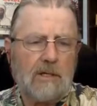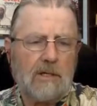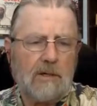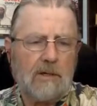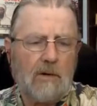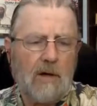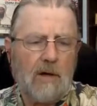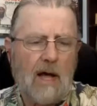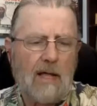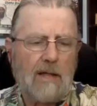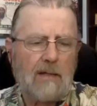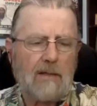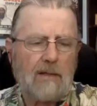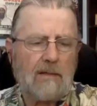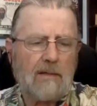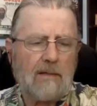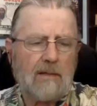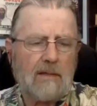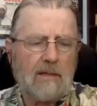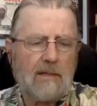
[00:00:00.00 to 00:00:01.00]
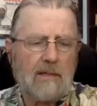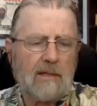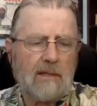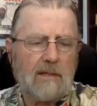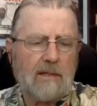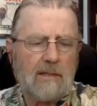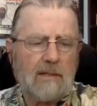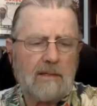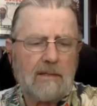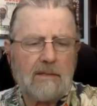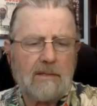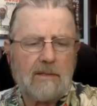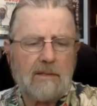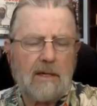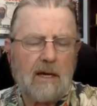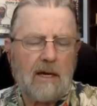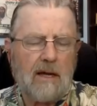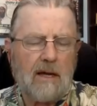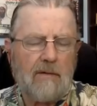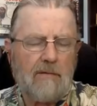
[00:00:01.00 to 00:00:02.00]
know, I
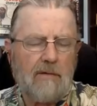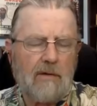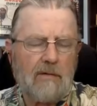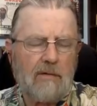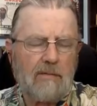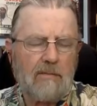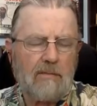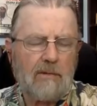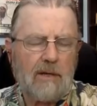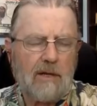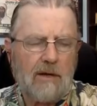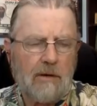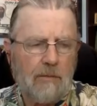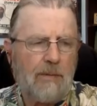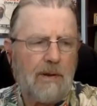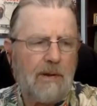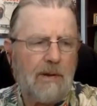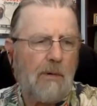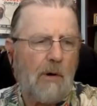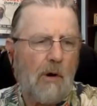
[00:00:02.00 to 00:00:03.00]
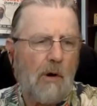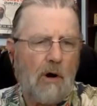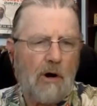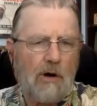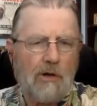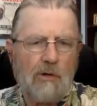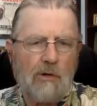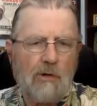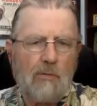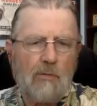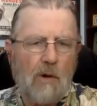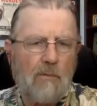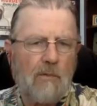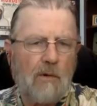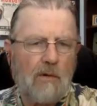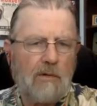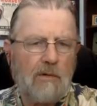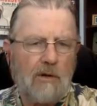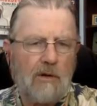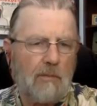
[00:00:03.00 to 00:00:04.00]
hear people argue
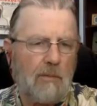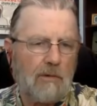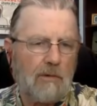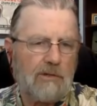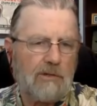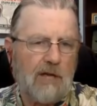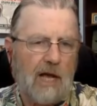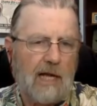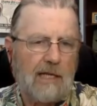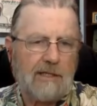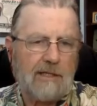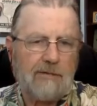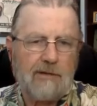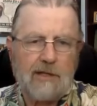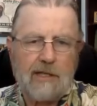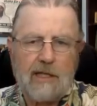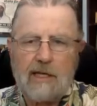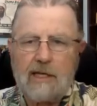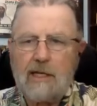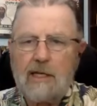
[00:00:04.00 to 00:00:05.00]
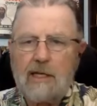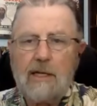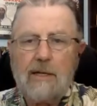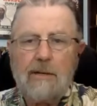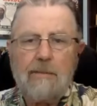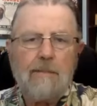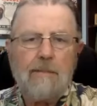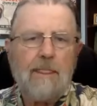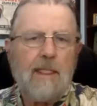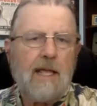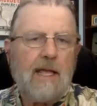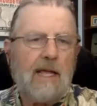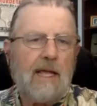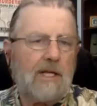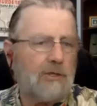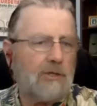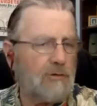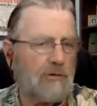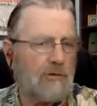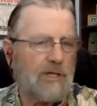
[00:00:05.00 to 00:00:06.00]
one, you know, both sides of it, that
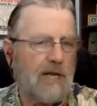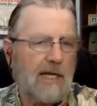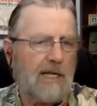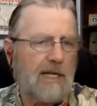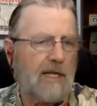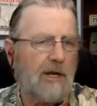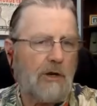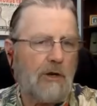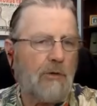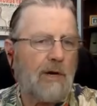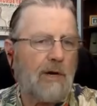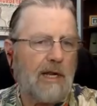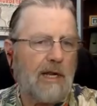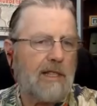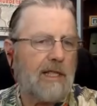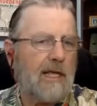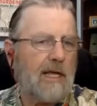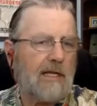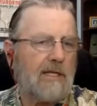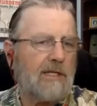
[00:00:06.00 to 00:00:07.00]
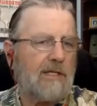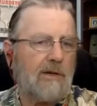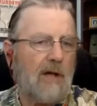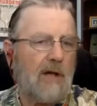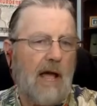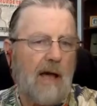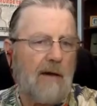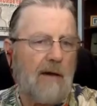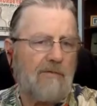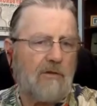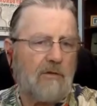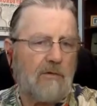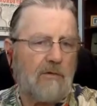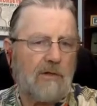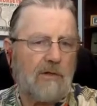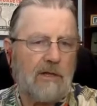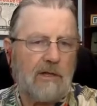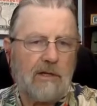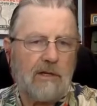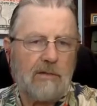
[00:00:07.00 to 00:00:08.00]
Israel's not going to do anything until
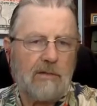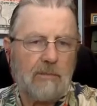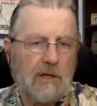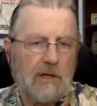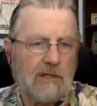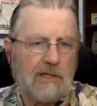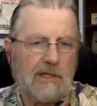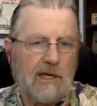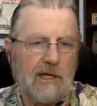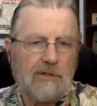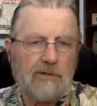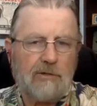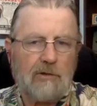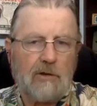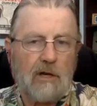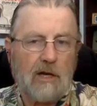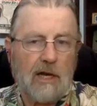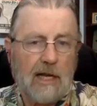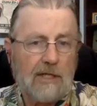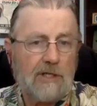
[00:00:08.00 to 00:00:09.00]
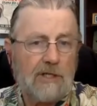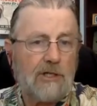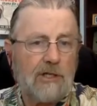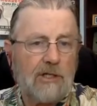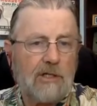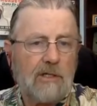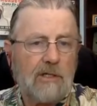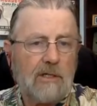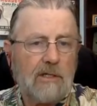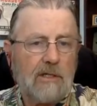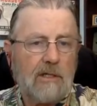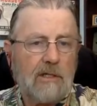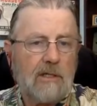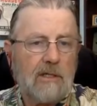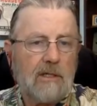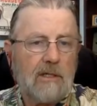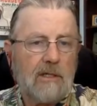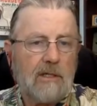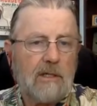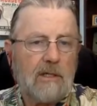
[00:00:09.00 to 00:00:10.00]
after the presidential election,
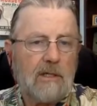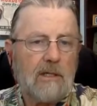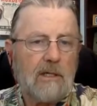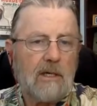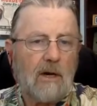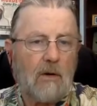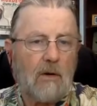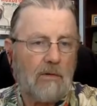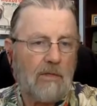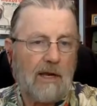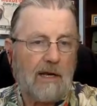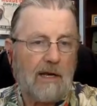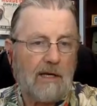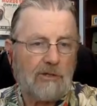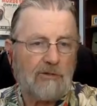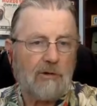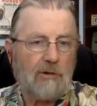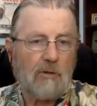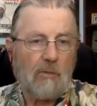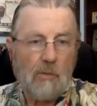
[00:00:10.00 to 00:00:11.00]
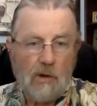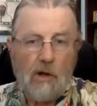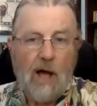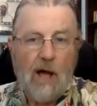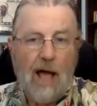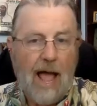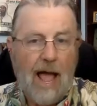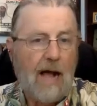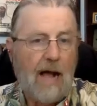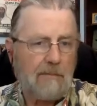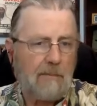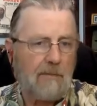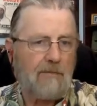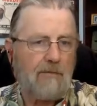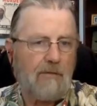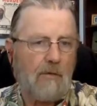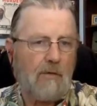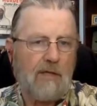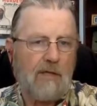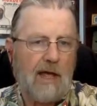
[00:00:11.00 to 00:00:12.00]
or that Israel will act
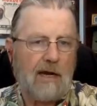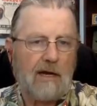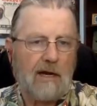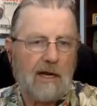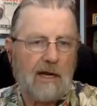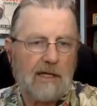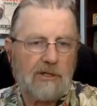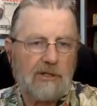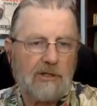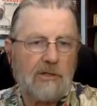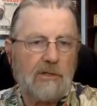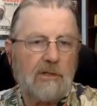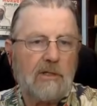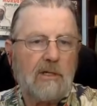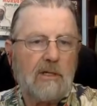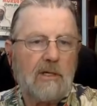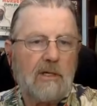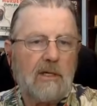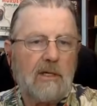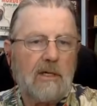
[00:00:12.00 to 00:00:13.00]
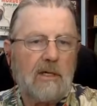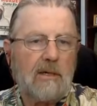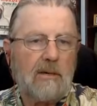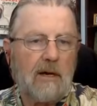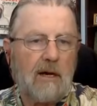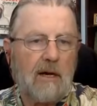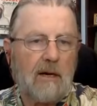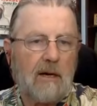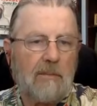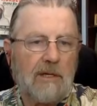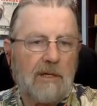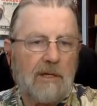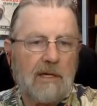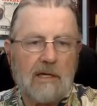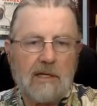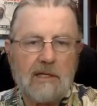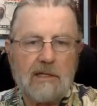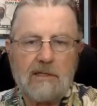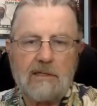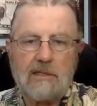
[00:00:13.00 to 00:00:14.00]
before that election
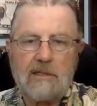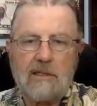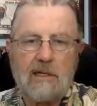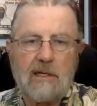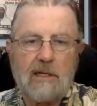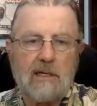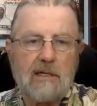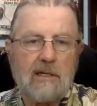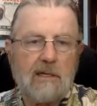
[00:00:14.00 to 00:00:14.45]
because